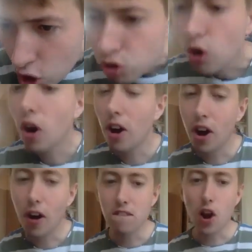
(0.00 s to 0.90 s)
So
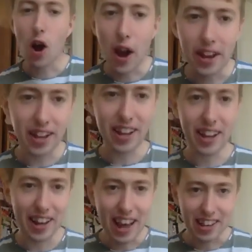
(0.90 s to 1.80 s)

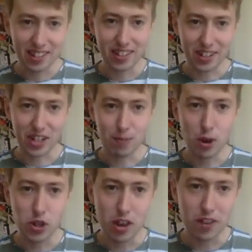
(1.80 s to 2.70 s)
in essence, I
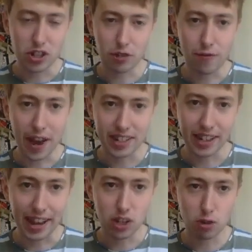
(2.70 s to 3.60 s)
suppose if it's
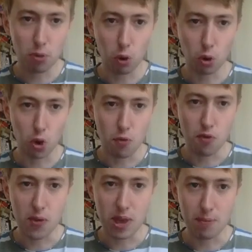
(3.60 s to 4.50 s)
affecting a small group
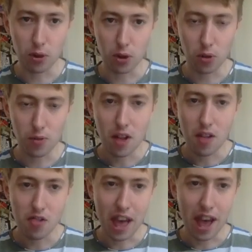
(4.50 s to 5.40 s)
of people,
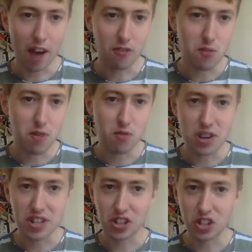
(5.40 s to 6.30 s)
there have to be
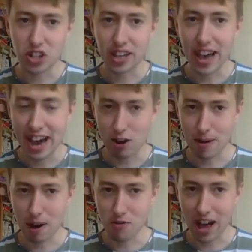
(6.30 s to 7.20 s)
reasons to care
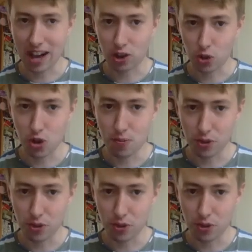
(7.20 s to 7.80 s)
about that group